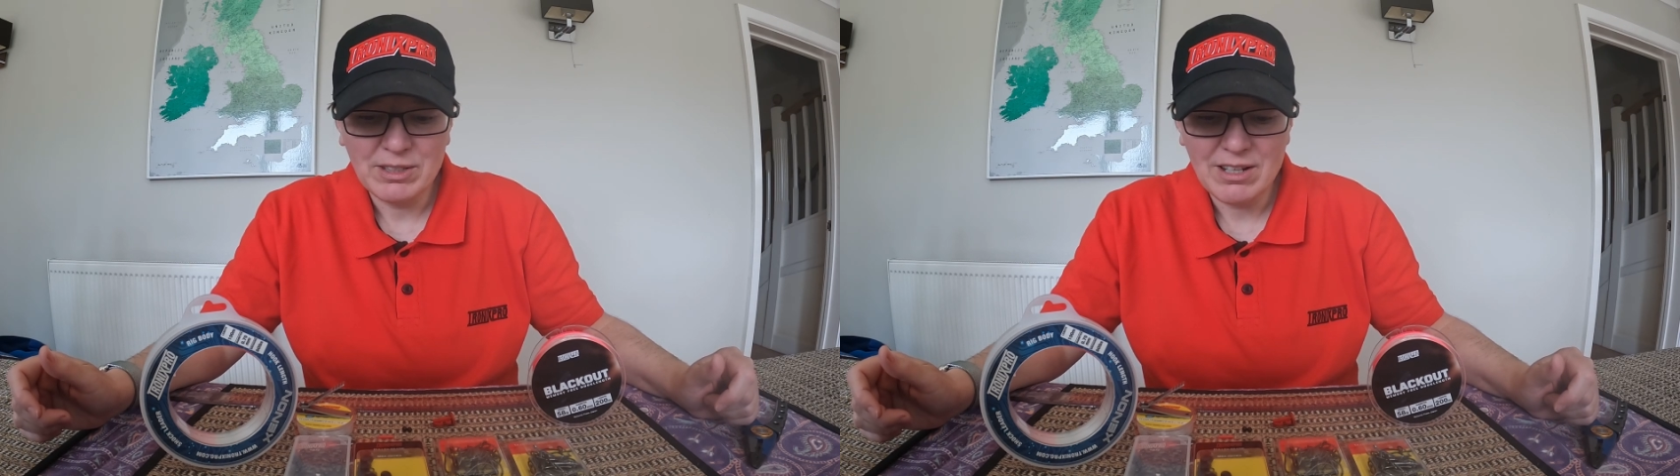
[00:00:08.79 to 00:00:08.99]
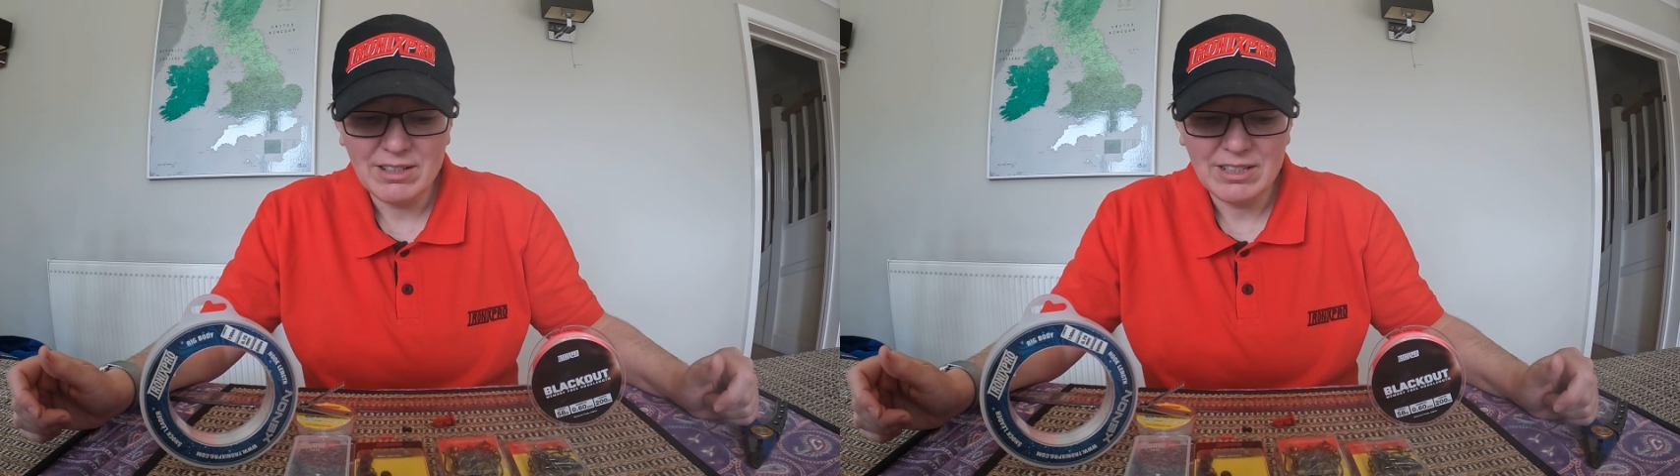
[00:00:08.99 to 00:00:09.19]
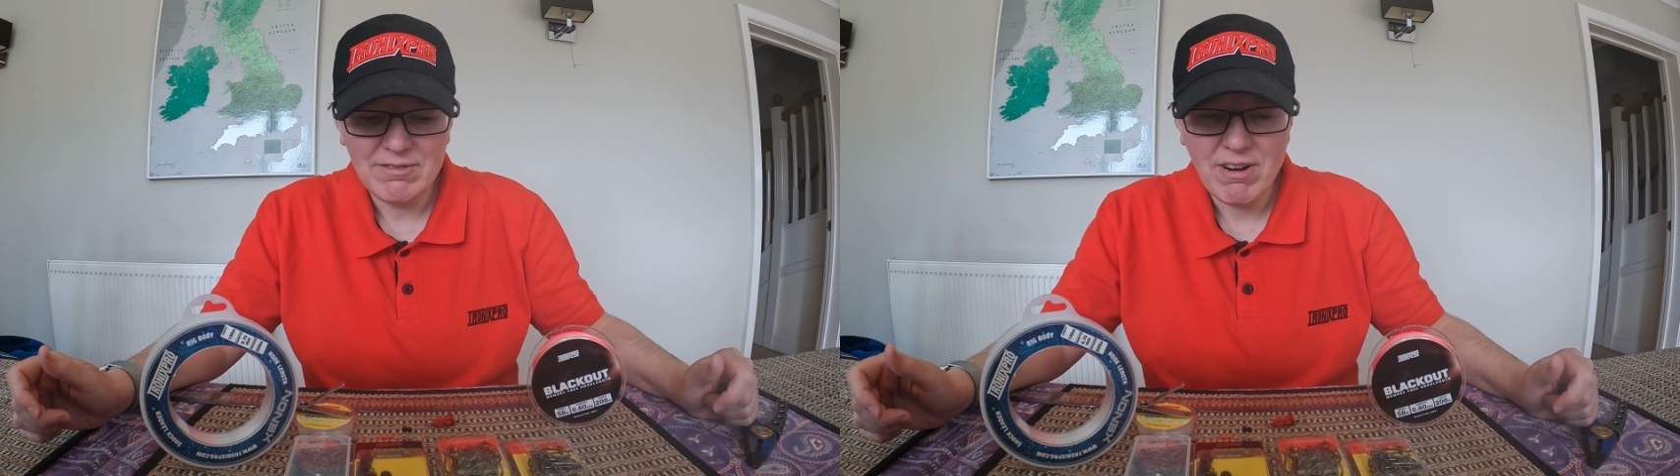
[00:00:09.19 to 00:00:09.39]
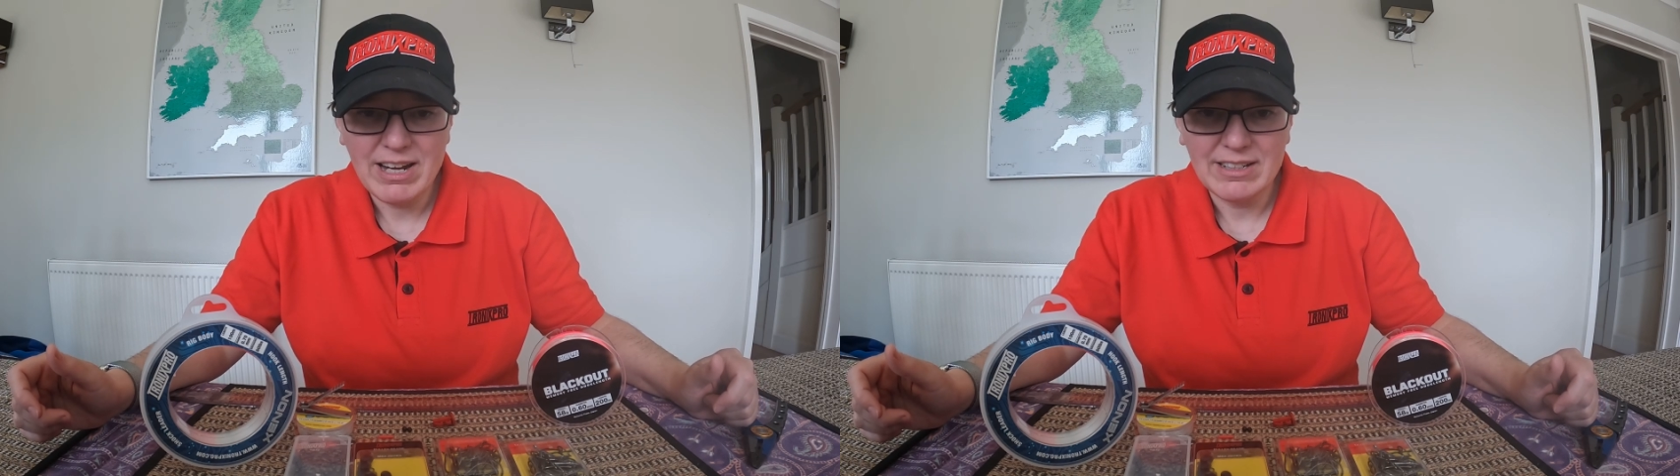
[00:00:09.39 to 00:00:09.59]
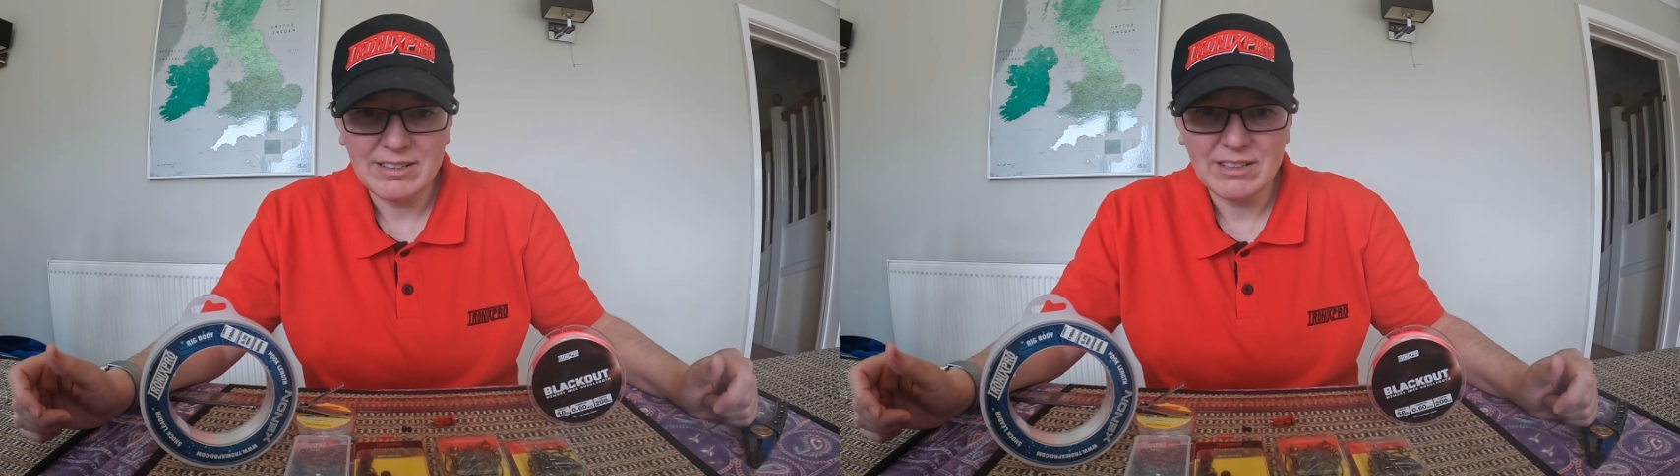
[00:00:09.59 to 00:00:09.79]
targeting
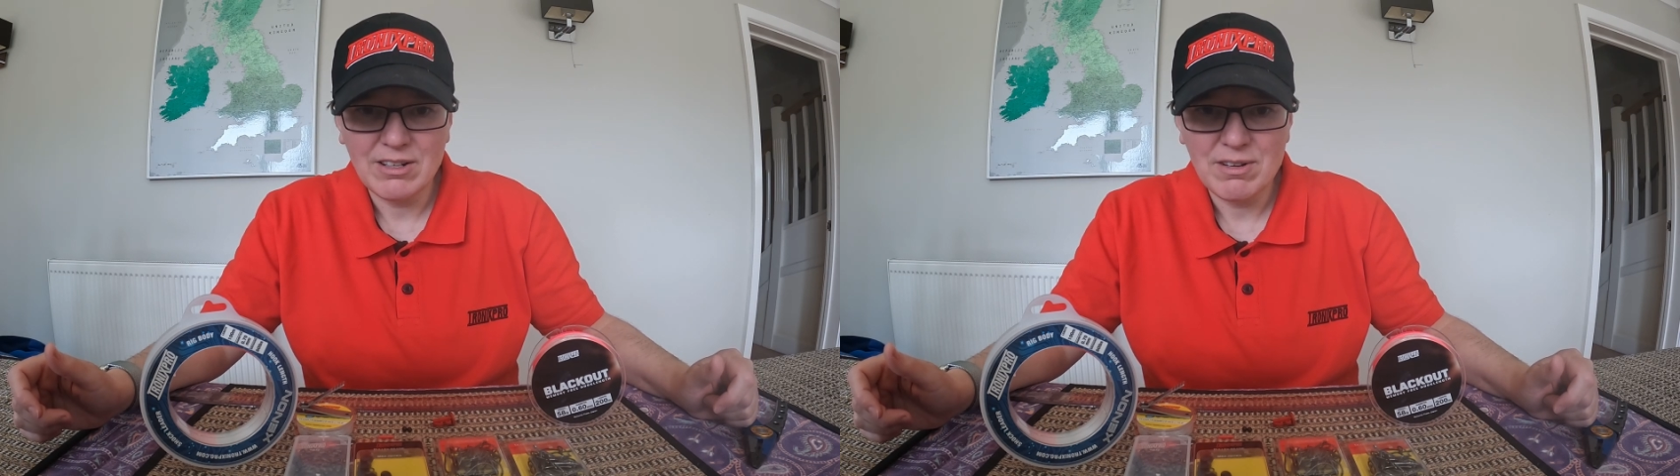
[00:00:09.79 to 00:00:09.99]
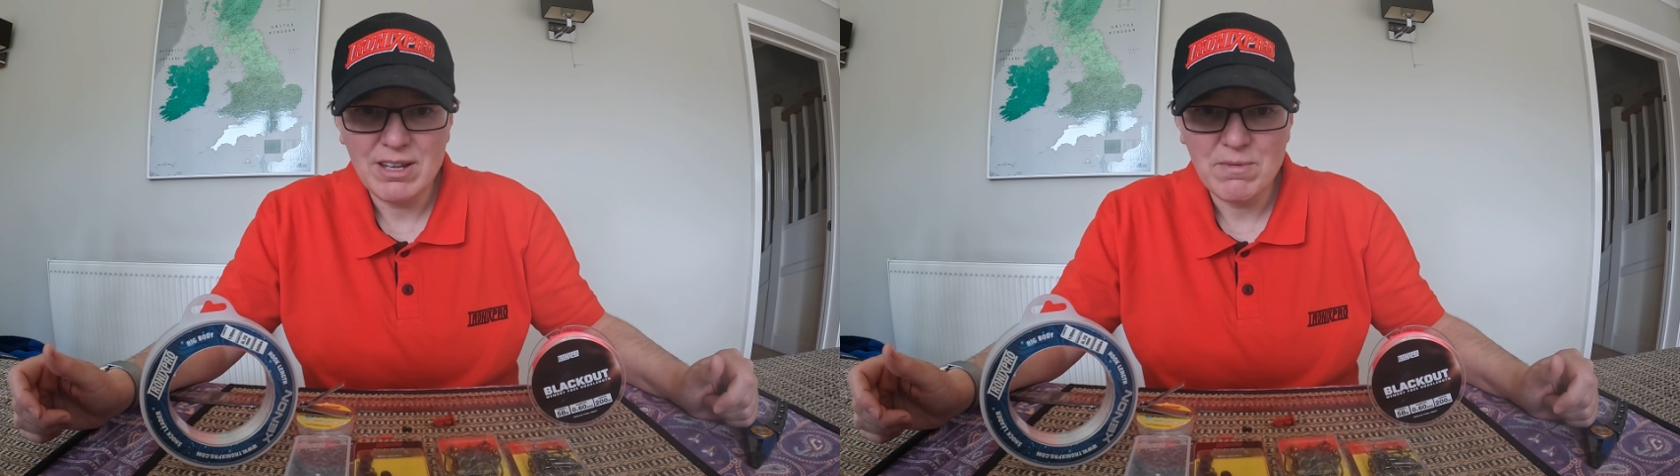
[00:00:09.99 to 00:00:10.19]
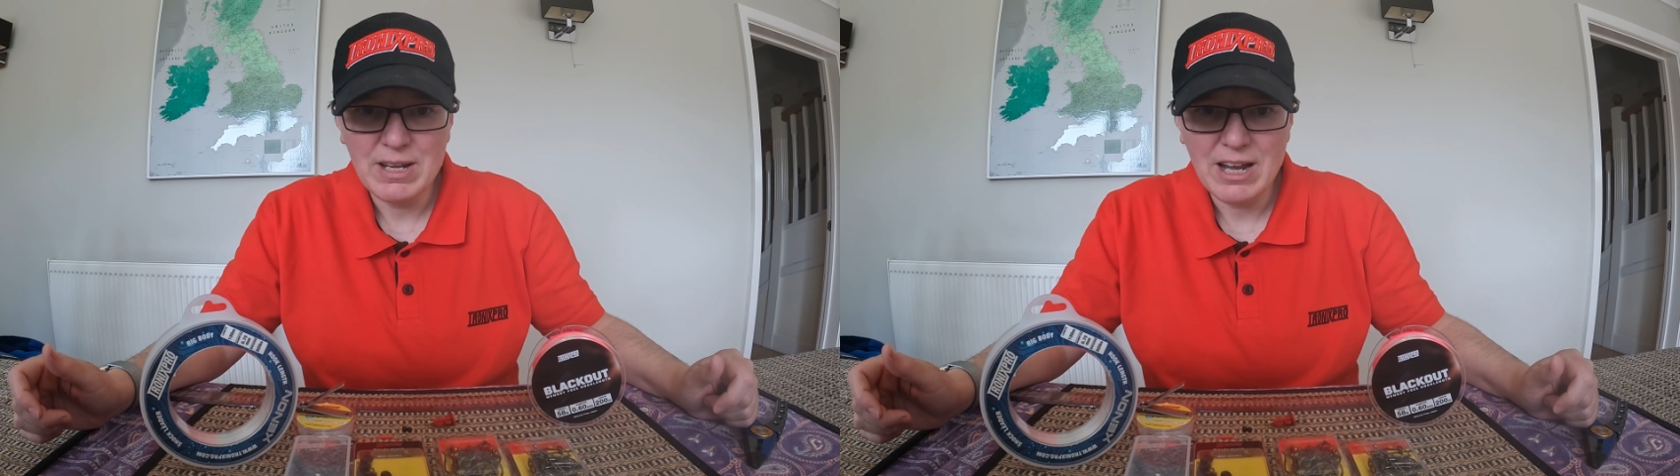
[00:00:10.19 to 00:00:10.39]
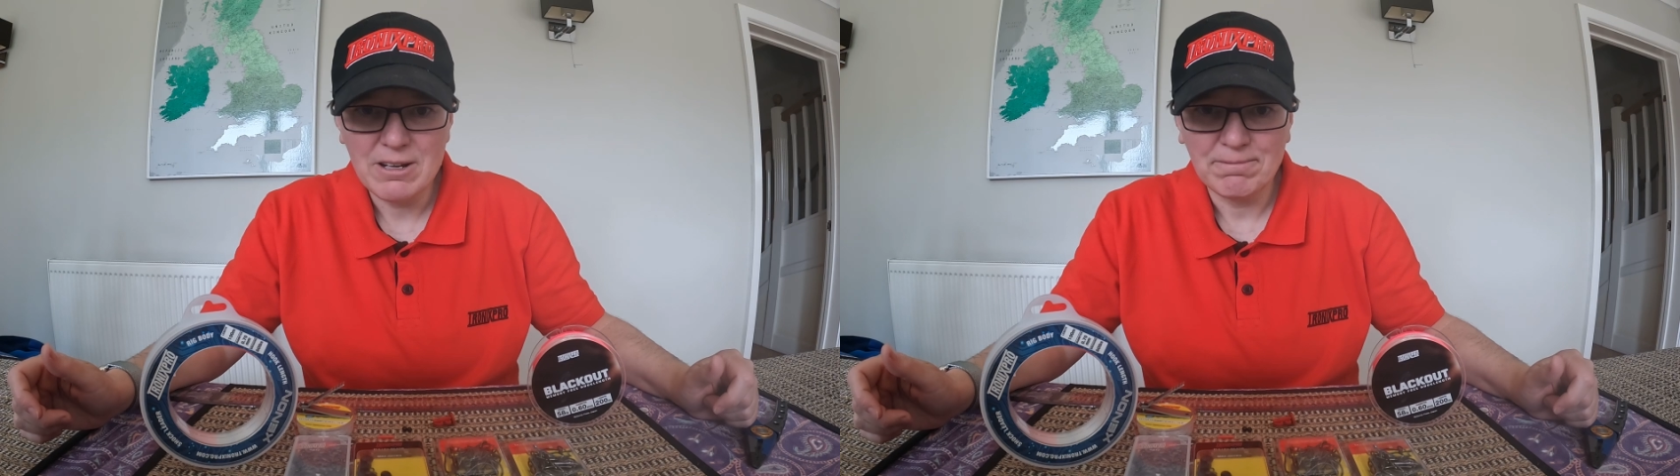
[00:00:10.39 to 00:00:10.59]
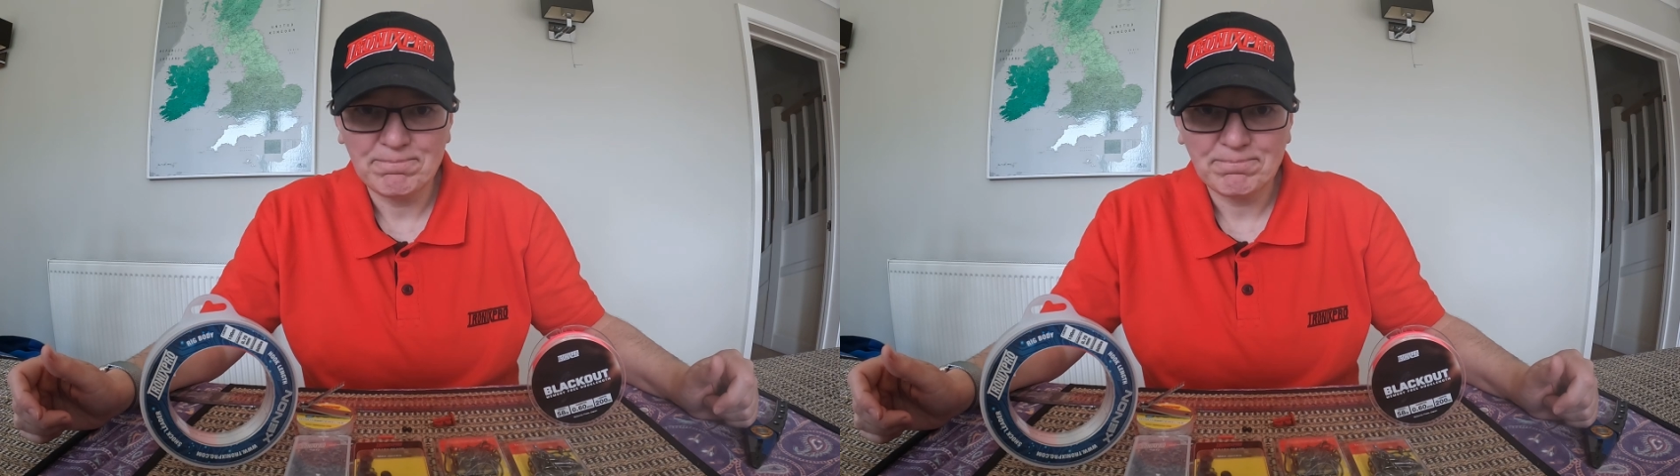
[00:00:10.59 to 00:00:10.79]
rays. So here we go.